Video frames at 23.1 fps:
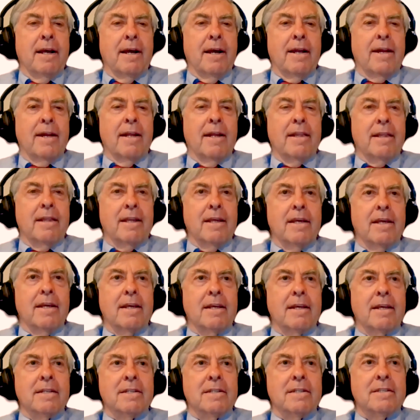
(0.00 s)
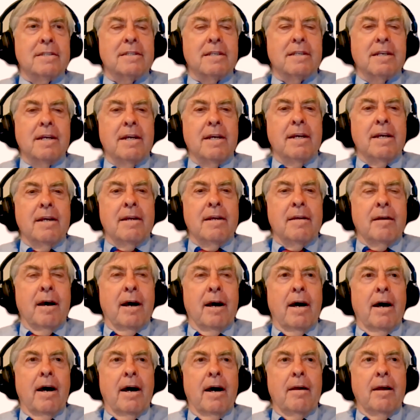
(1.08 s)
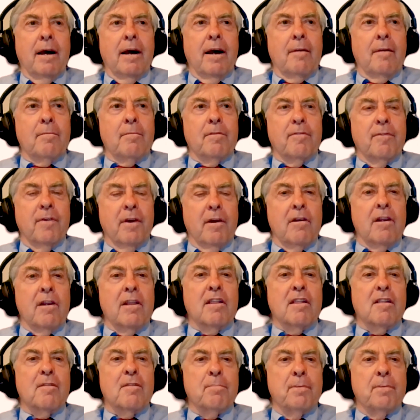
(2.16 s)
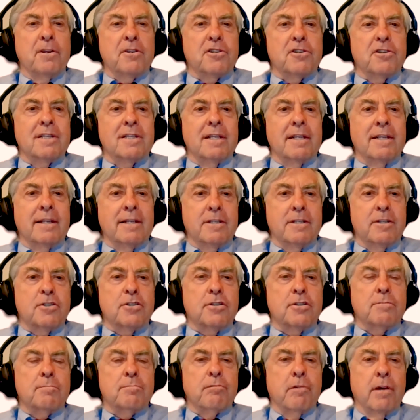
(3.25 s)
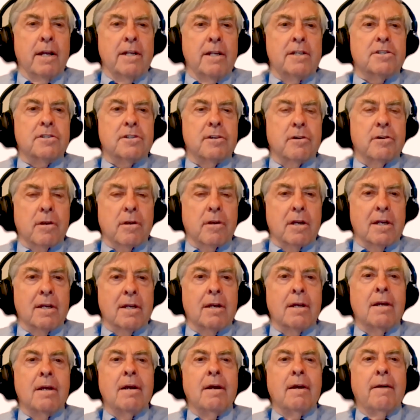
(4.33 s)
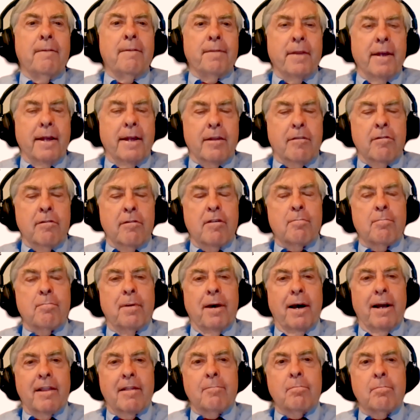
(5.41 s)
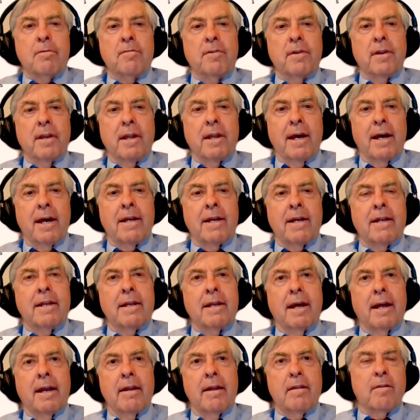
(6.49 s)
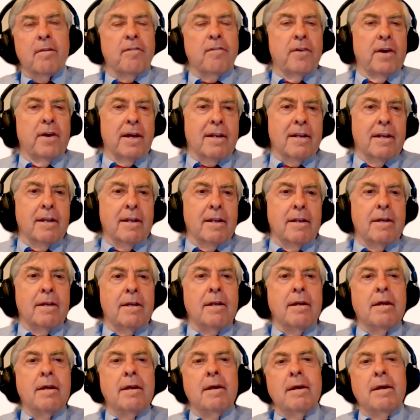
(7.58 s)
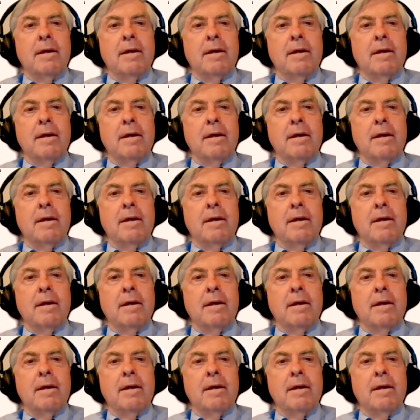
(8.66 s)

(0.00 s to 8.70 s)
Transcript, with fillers: That I think is, I, am very suspicious that there's a brain circuit that's responsible for that and that it's affected